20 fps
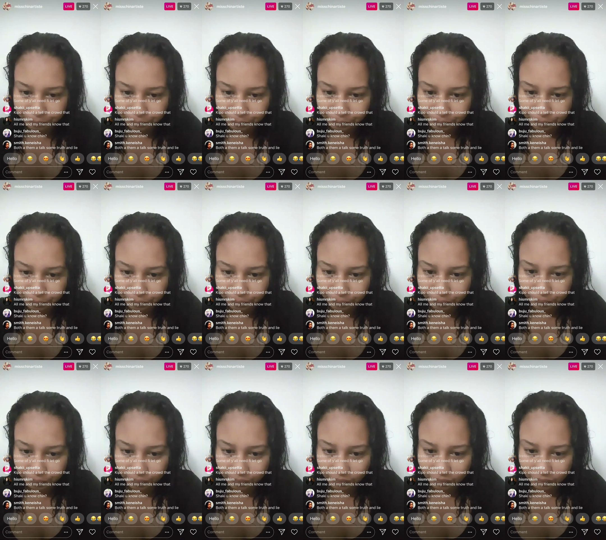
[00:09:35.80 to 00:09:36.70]

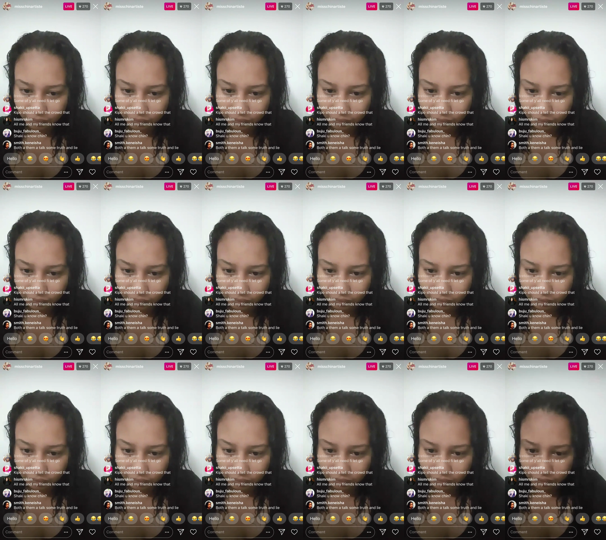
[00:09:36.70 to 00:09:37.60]

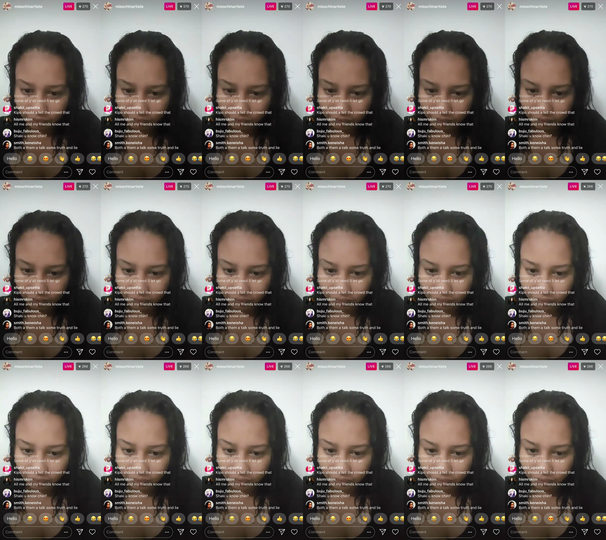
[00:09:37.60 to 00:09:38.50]

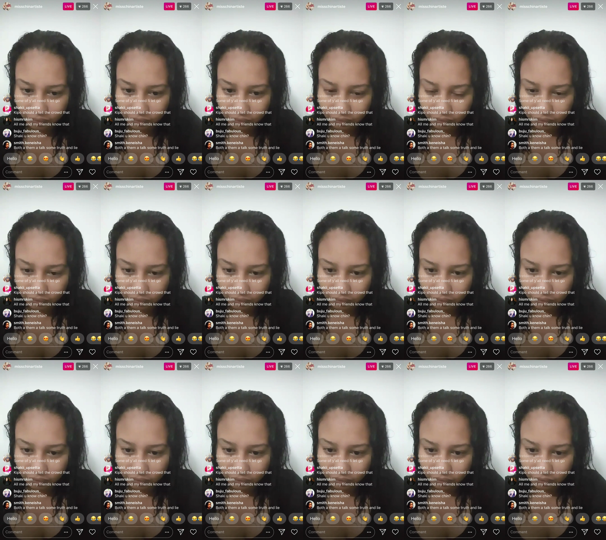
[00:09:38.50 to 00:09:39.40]

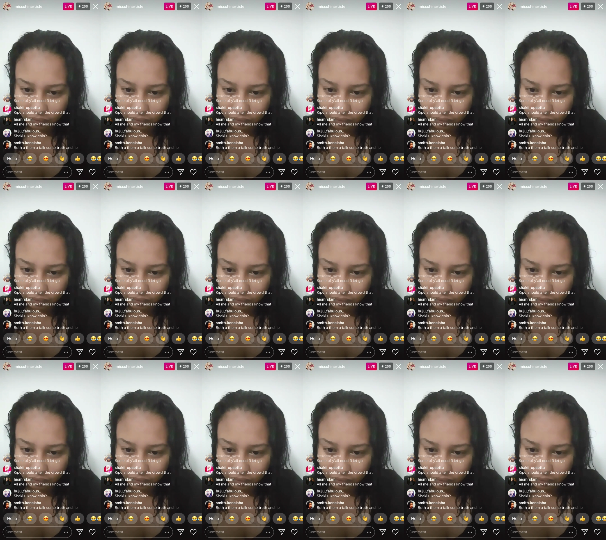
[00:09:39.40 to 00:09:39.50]
(silence)